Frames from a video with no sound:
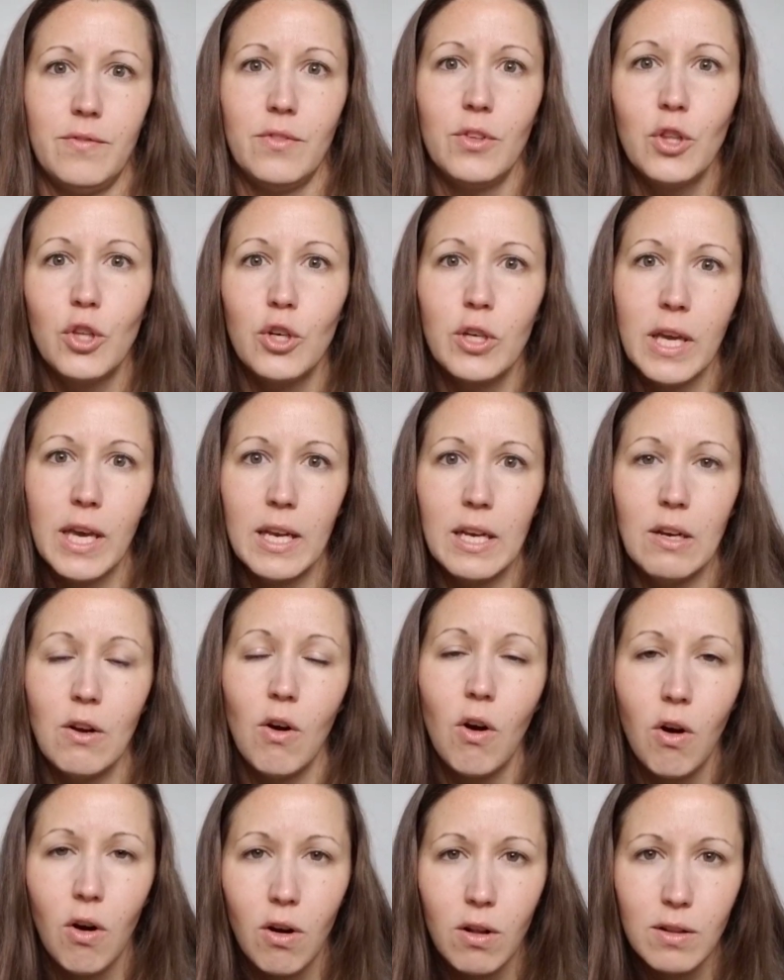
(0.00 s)
Look at it
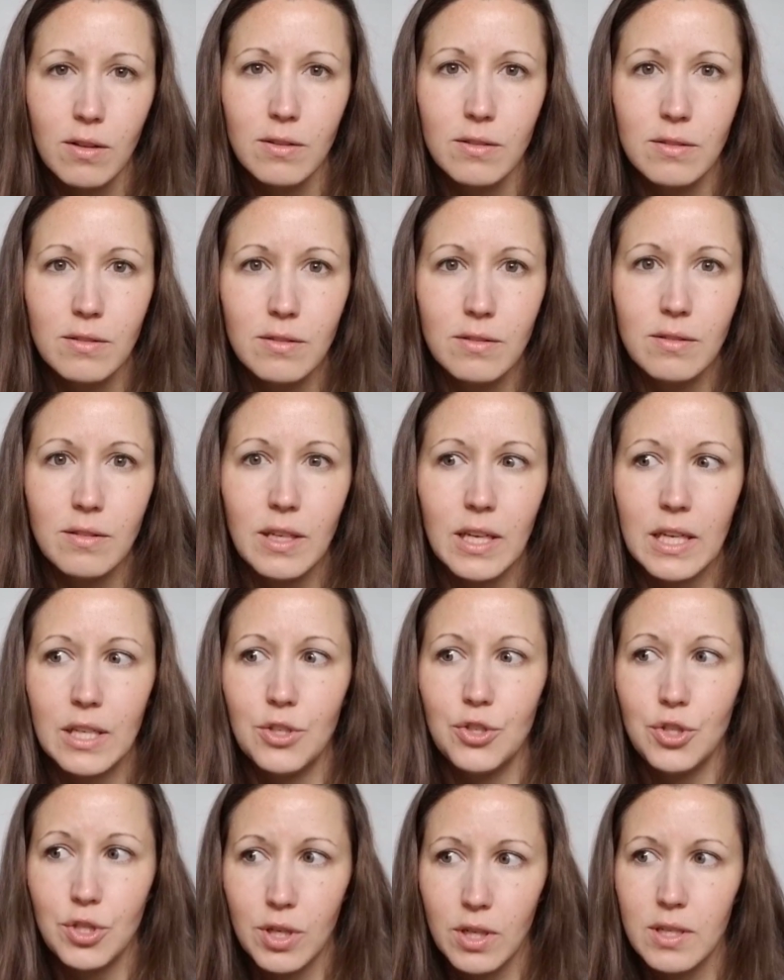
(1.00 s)
all
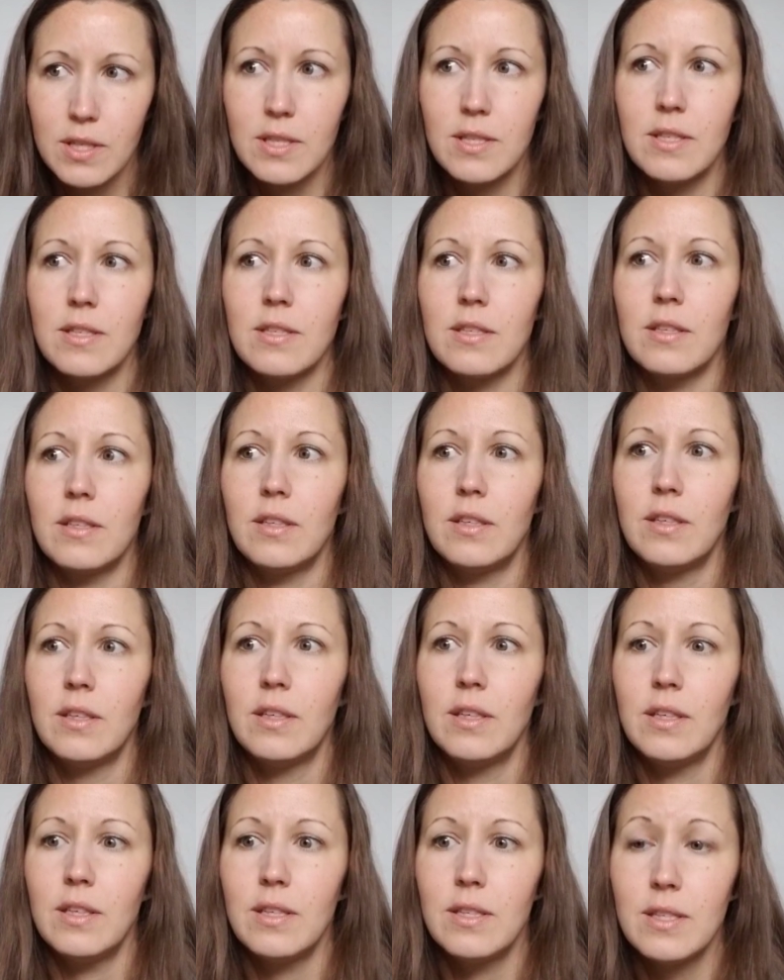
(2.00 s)
and just
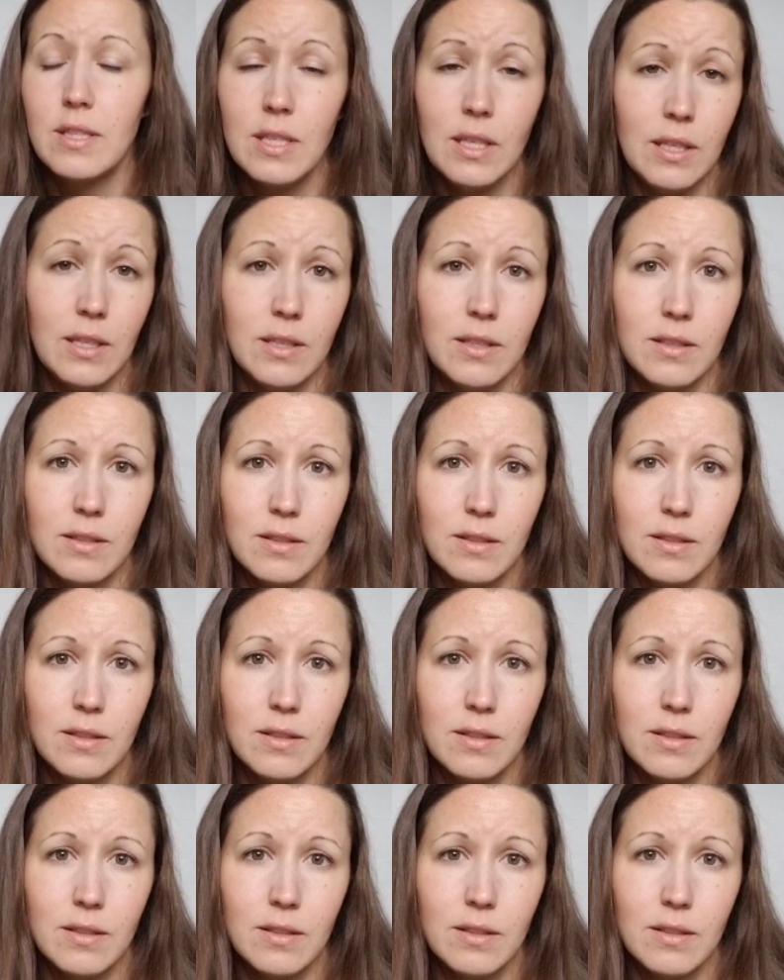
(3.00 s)
see.